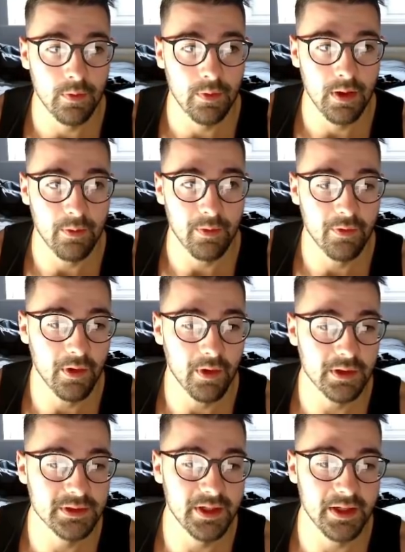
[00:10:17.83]
And we've got our
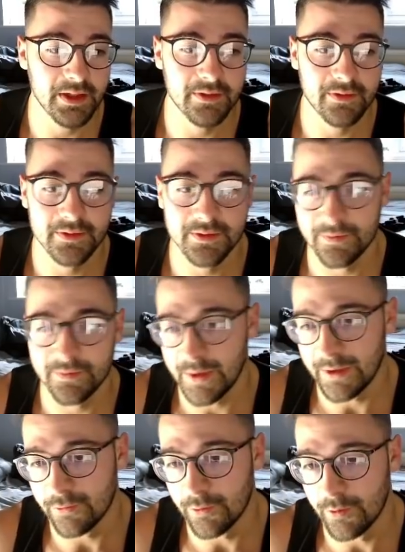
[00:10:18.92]
snake being
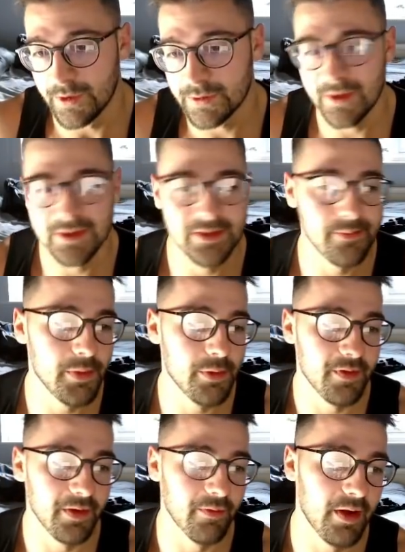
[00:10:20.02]
drawn, but it's not actually
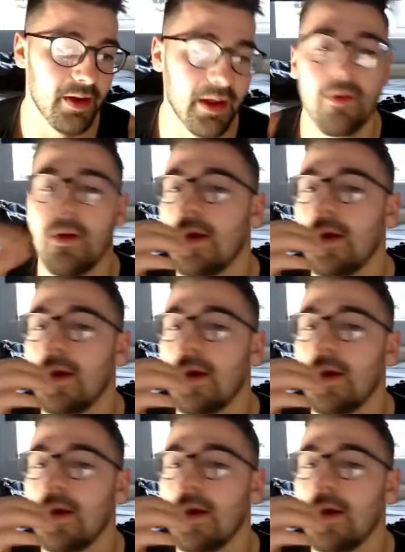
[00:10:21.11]
moving right now.